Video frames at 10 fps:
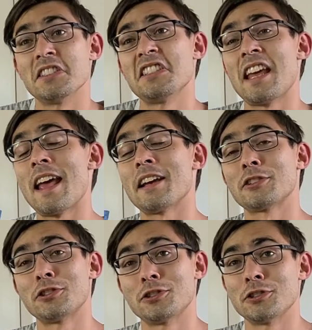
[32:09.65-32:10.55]

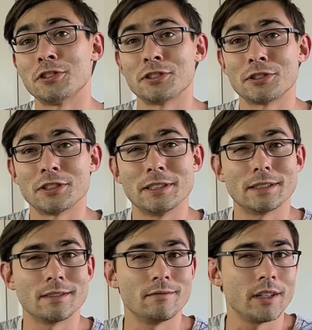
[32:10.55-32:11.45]
texture
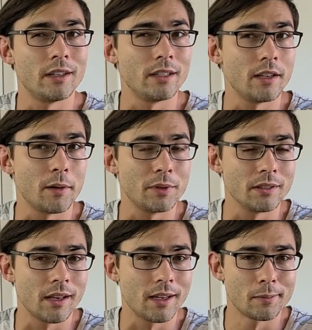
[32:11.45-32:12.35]
isn't very
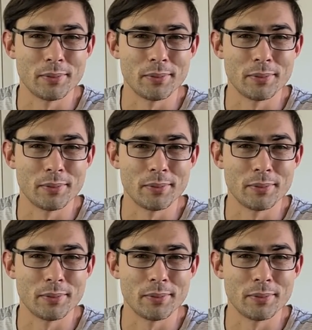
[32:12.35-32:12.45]
gummy-like.